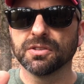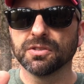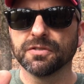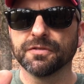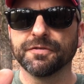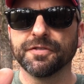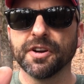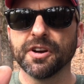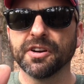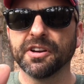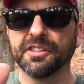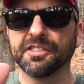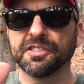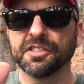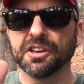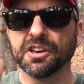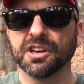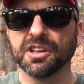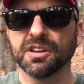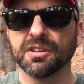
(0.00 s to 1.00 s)
very
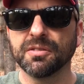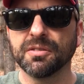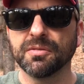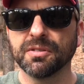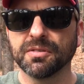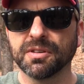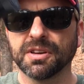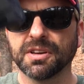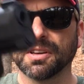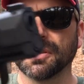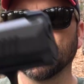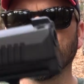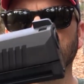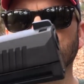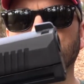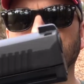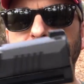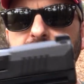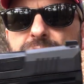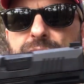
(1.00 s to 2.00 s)
thin,
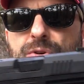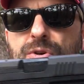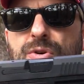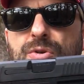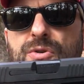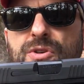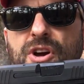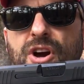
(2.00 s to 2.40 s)
micro,